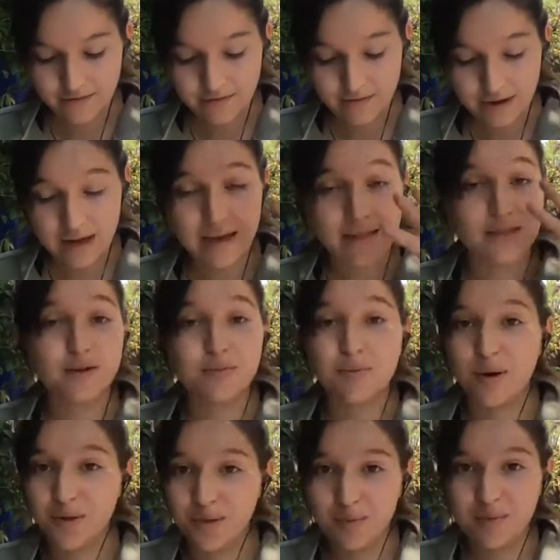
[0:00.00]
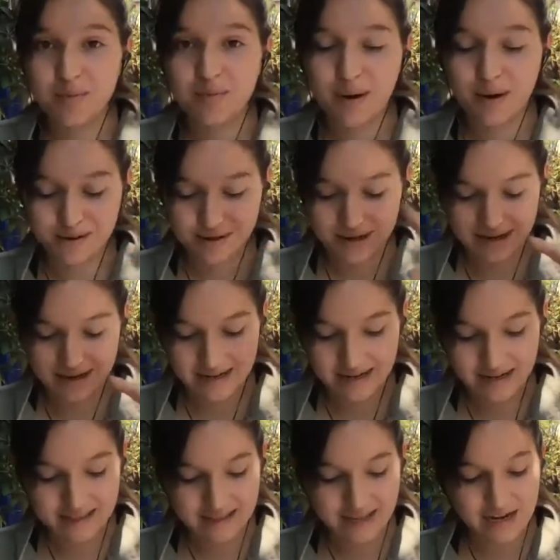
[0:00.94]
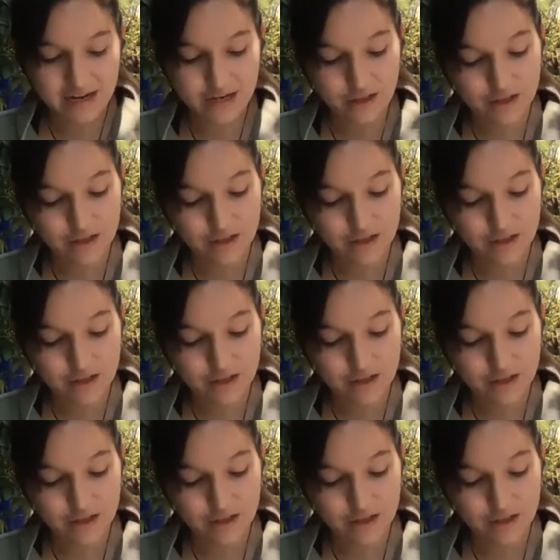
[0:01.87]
and they're both open pollinated, then